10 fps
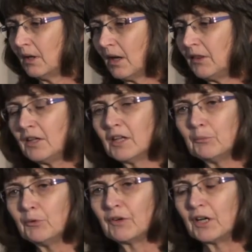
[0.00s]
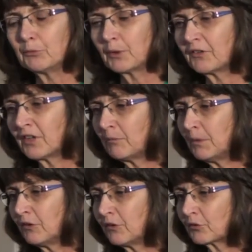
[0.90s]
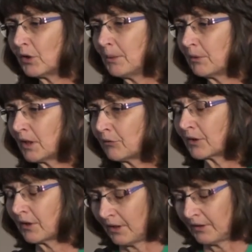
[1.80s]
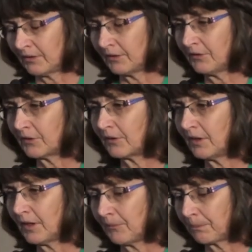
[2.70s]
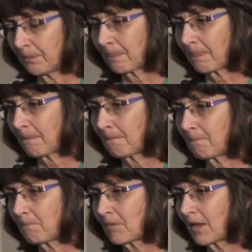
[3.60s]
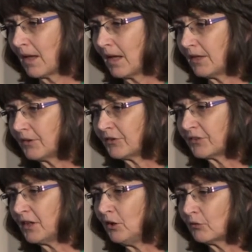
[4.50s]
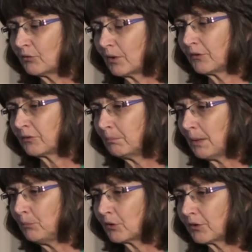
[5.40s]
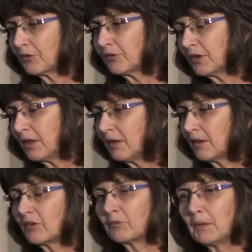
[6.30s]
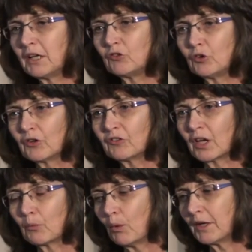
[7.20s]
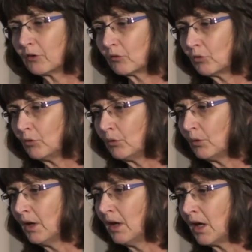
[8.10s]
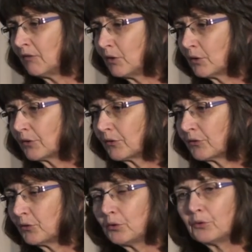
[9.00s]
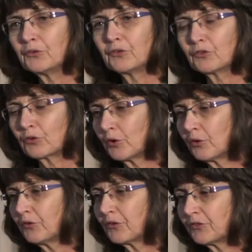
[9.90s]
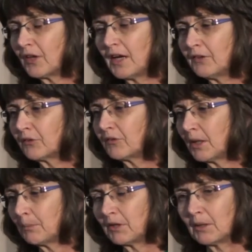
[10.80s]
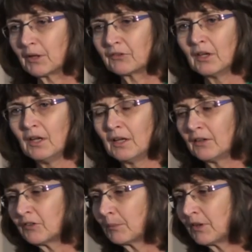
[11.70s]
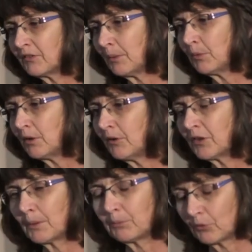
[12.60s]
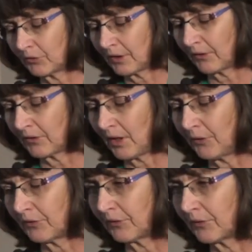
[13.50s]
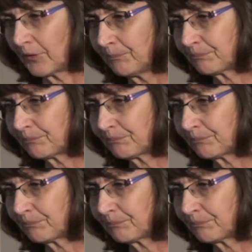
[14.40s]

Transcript: And the number of outbreaks have been described in Africa as listed here. In the study for this map, you can see that there's many genotype 1 and 2. And if you look at the circles, this shows the size of the epidemics, and some in some areas up to 10,000.